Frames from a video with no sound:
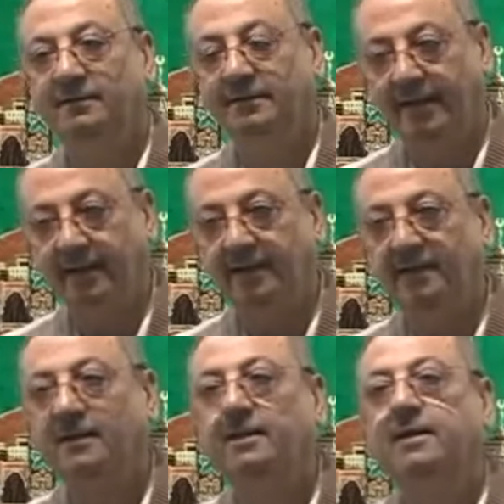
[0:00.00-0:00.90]
Then
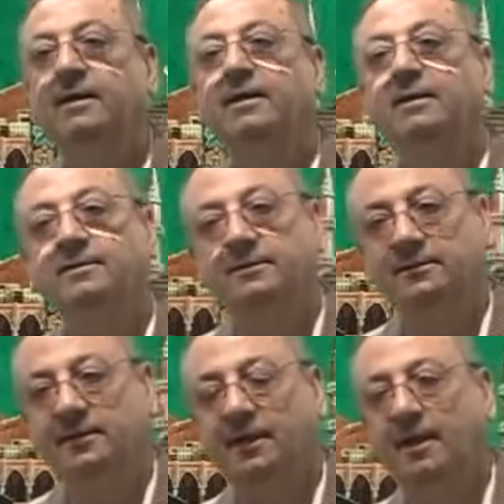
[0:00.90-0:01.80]

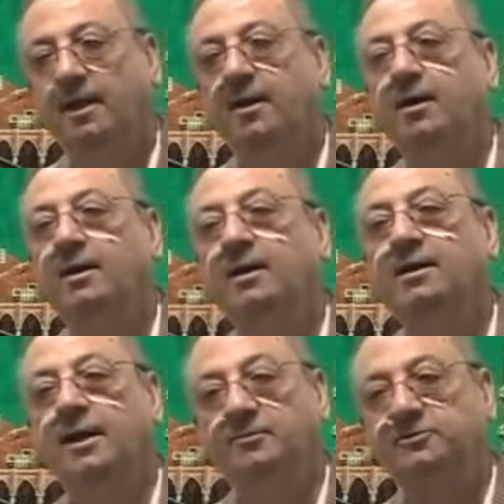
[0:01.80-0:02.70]
the hal
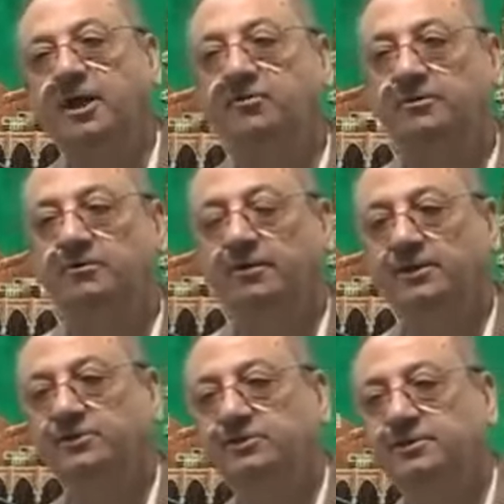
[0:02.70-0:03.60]
comes
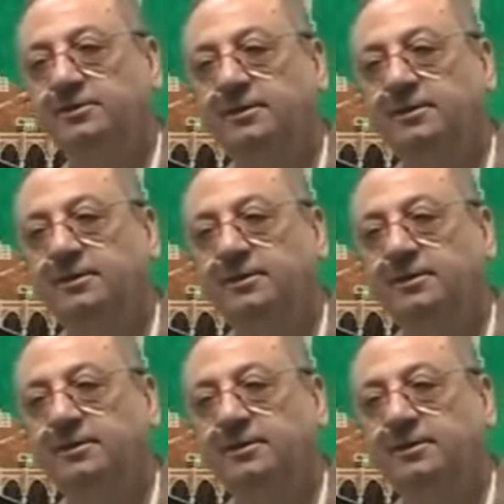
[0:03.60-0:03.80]
afterwards.